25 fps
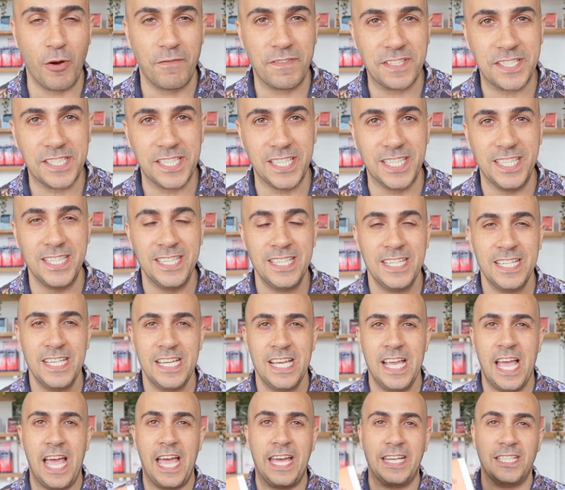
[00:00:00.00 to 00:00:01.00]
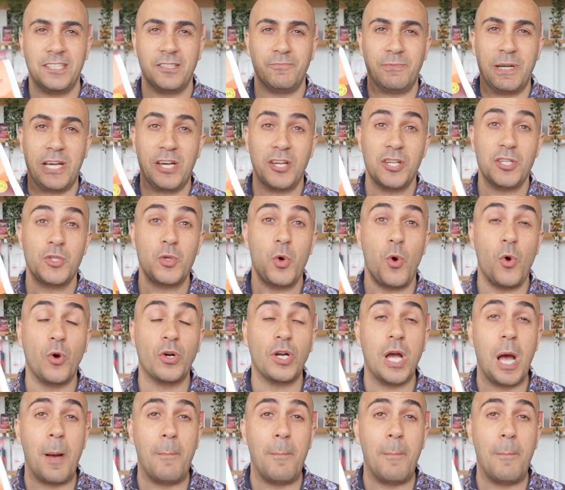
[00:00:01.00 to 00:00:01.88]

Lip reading: Officer, and we're going to talk